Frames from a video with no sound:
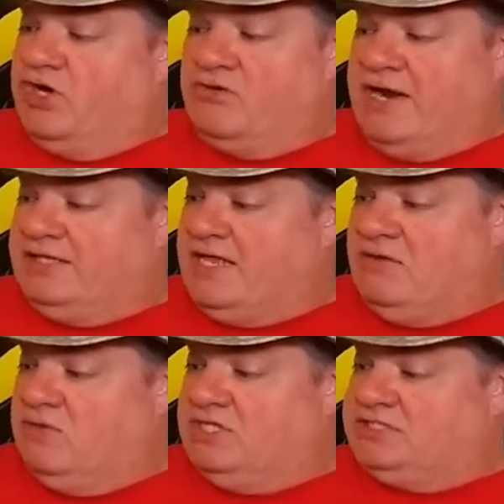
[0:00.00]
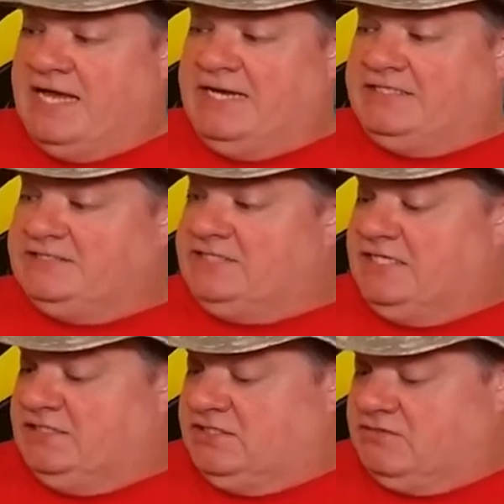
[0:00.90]
the great thing was, I didn't
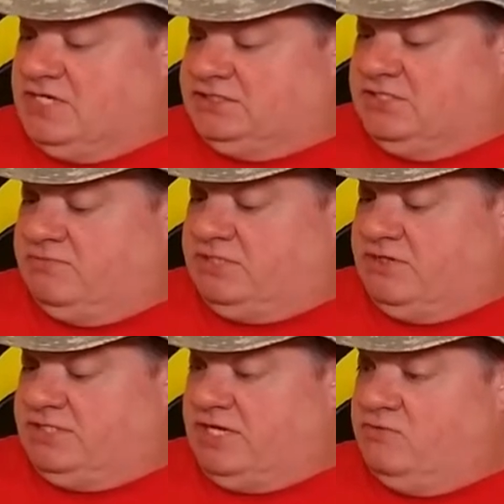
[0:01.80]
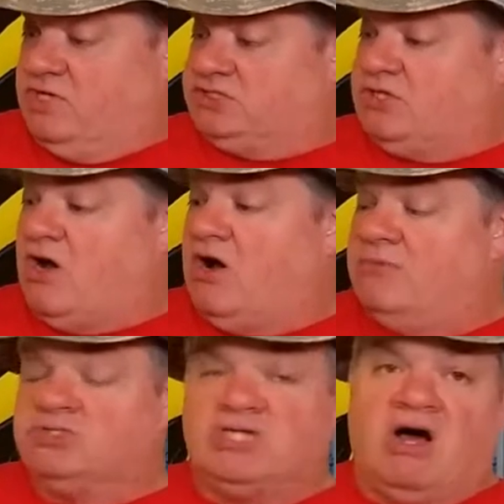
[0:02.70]
see it at the garage sale, but the great thing was
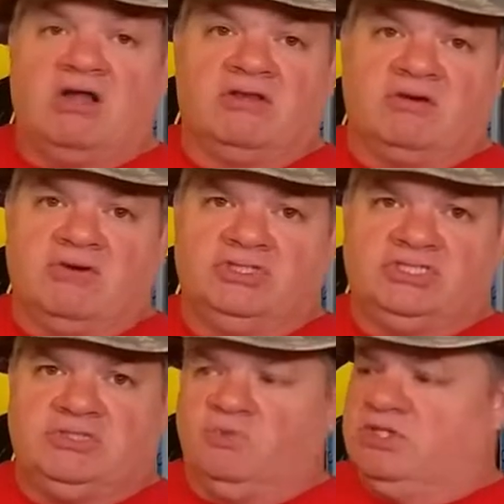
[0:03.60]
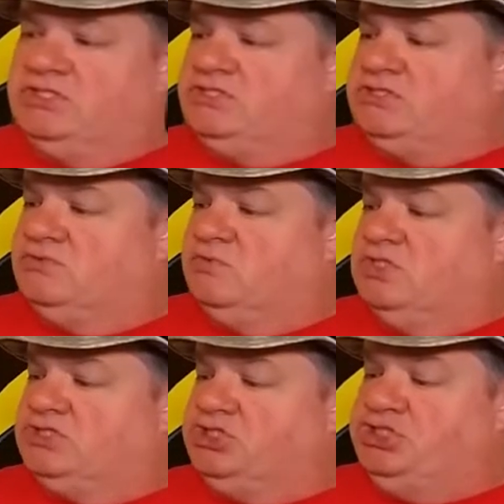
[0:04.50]
almost all the corrosion was
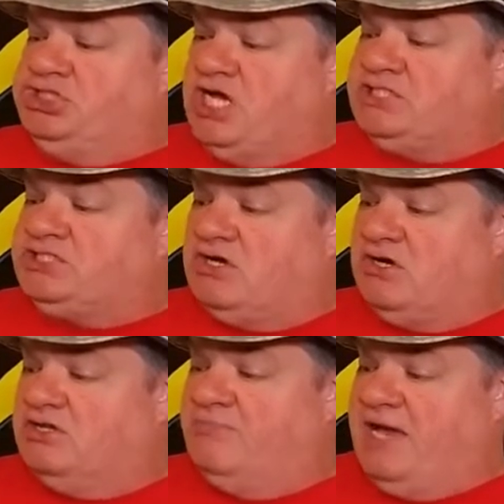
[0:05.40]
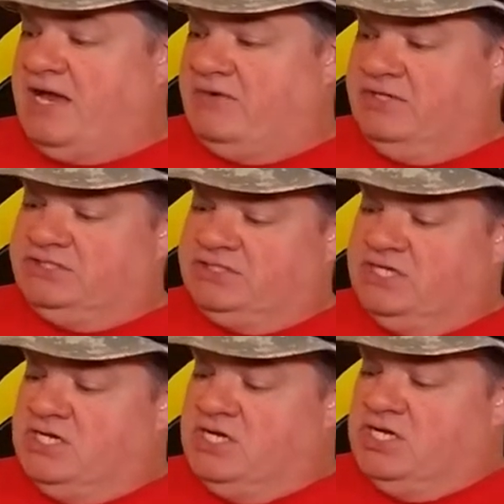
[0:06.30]
just on the batteries.
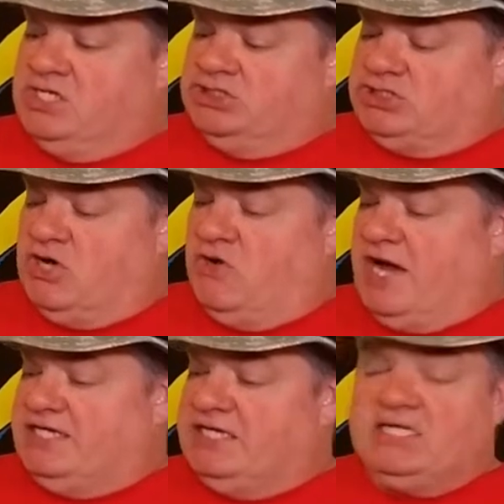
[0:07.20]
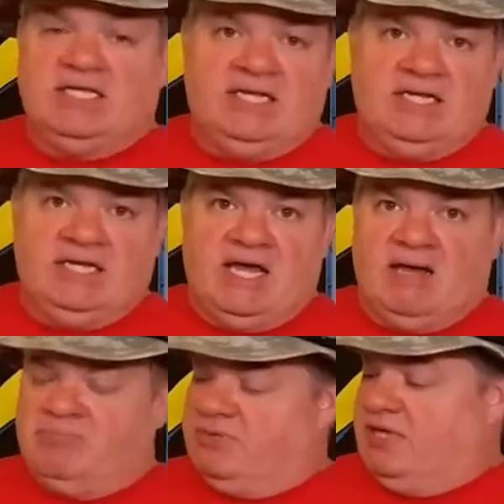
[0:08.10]
So I did clean it
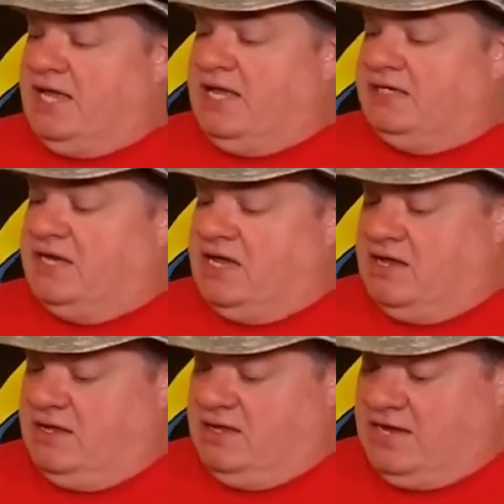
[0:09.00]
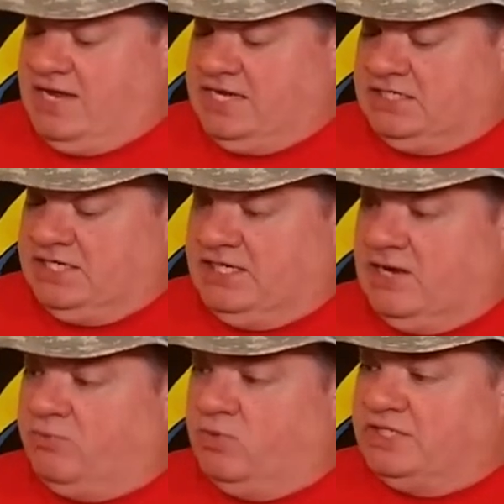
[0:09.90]
up, and I had to clean
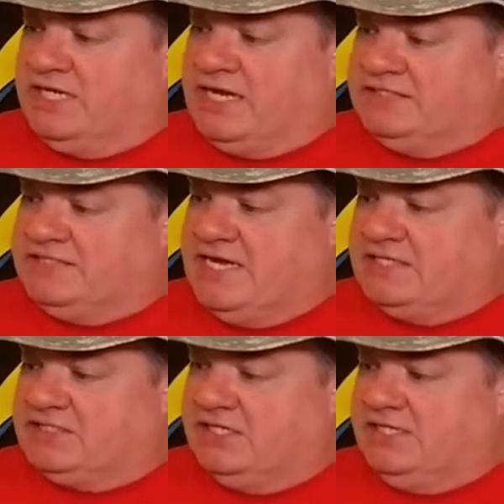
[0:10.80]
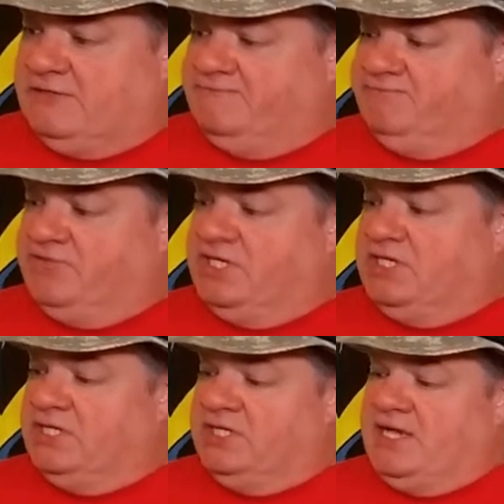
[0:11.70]
up one contact on it,
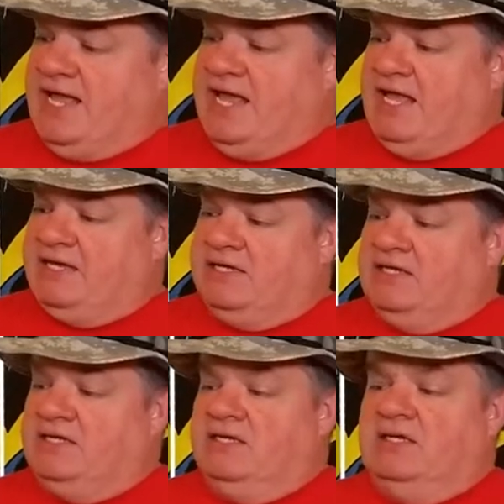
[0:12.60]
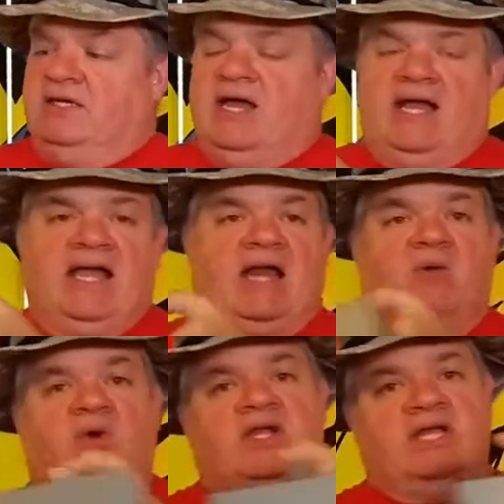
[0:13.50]
and I got
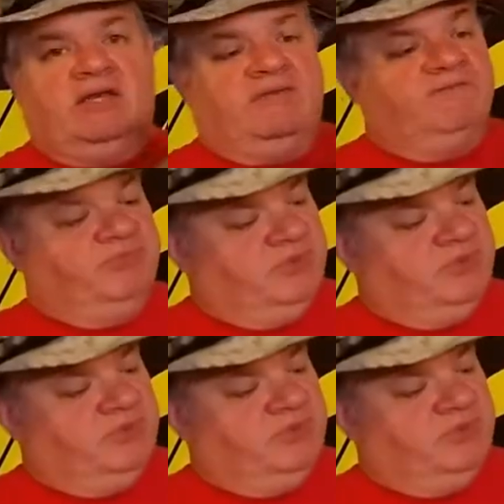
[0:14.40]
it working,